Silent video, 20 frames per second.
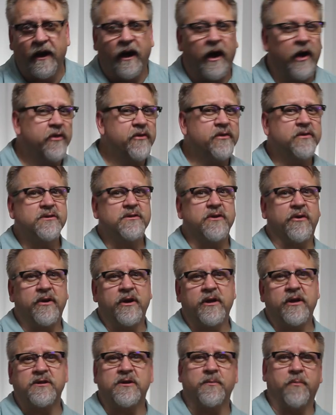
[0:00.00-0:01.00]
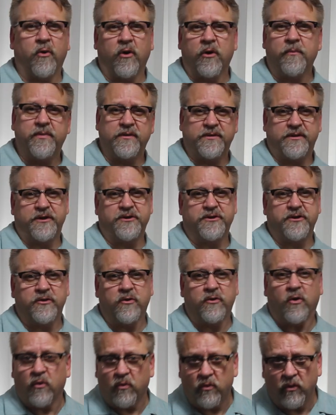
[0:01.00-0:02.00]
Others are in a support position
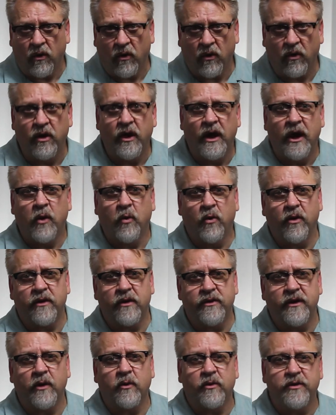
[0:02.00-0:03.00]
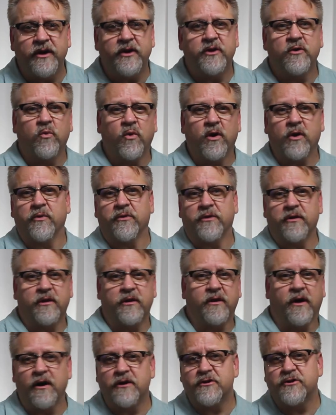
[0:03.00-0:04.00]
or role where they will need to work with a
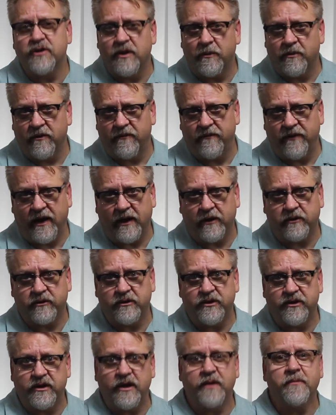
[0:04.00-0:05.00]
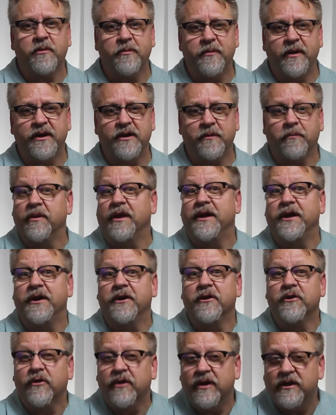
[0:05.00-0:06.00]
larger number of faculty to implement a blended
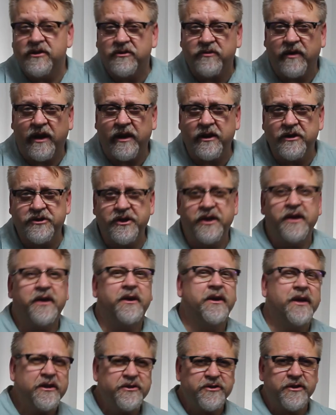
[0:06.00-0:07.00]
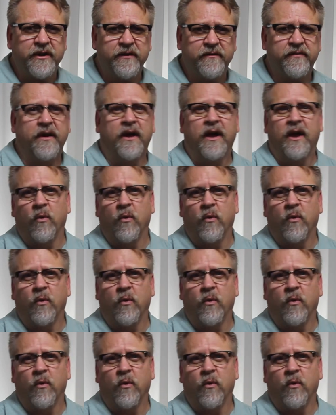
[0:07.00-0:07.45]
learning strategy, initiative,